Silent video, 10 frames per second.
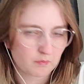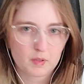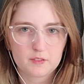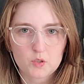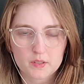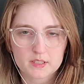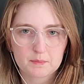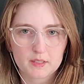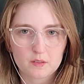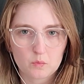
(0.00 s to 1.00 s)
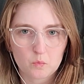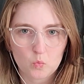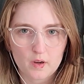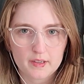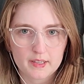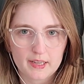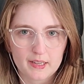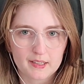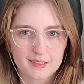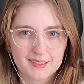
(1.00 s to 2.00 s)
Of course, I'm gonna want
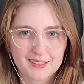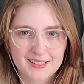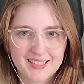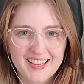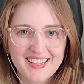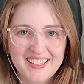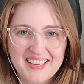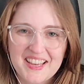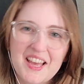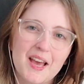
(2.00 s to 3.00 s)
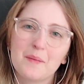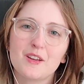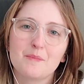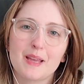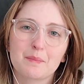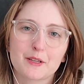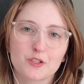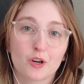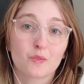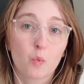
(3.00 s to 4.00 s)
a, I'm gonna make my
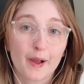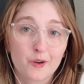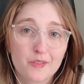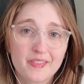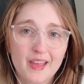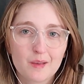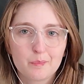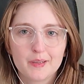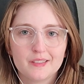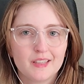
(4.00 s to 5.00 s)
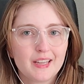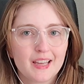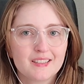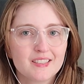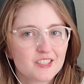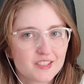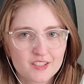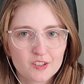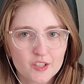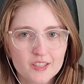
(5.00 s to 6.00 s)
scarf wider than that, but again, just
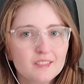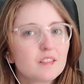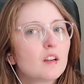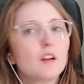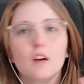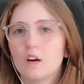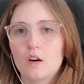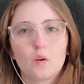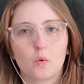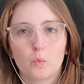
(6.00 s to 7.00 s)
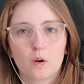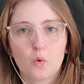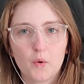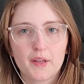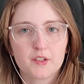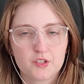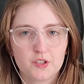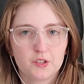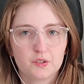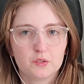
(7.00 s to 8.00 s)
to learn, we're going
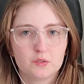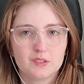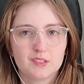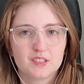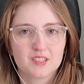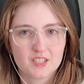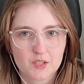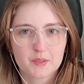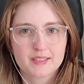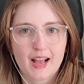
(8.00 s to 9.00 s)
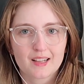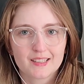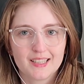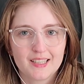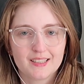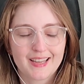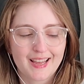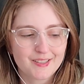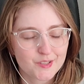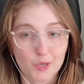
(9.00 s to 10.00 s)
to do exactly
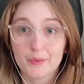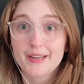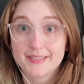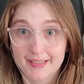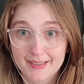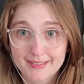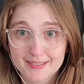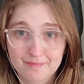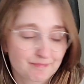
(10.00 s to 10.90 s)
as Toni says.